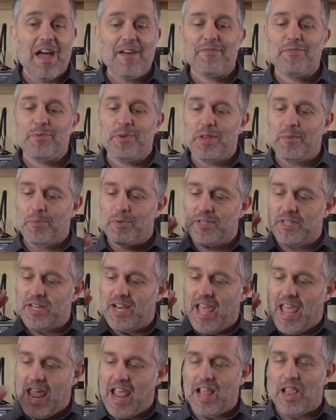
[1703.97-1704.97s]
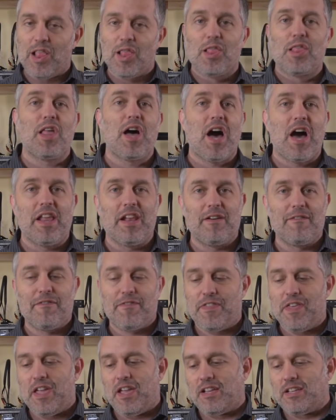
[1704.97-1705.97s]
I have 3D printed a lot
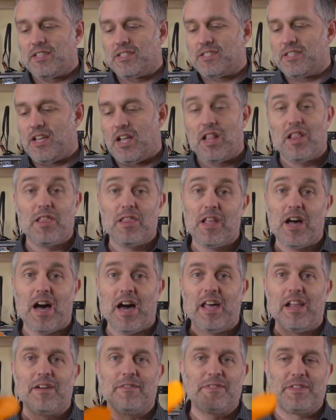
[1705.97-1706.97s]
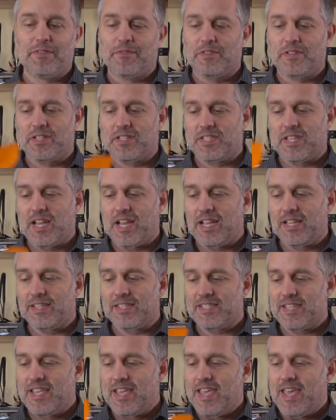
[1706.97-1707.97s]
of things, a lot of different
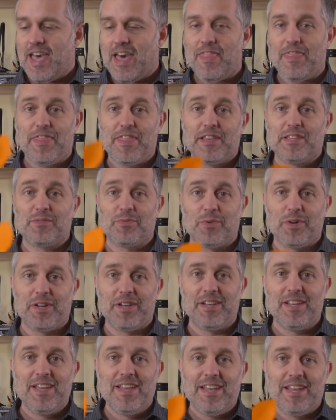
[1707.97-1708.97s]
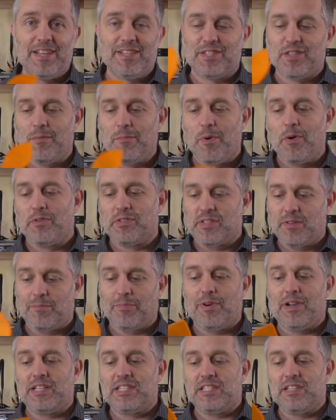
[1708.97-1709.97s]
designs. And this one is the most
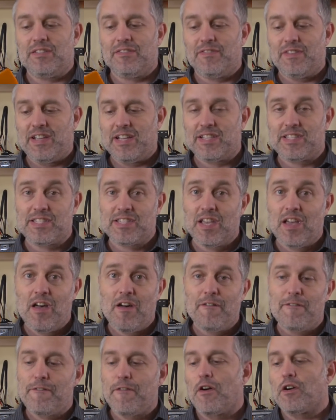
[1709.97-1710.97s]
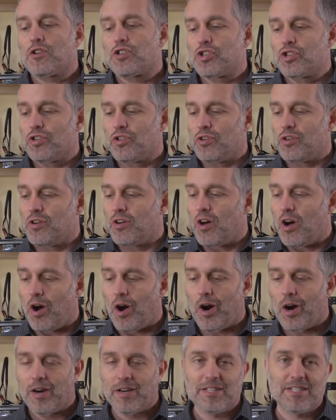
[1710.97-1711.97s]
impressive. It's
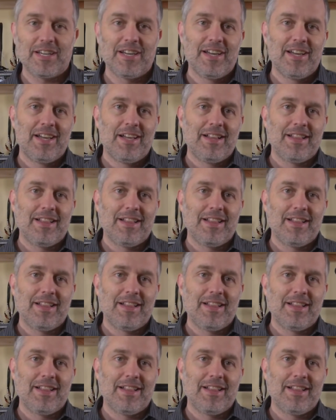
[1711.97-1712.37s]
functional art.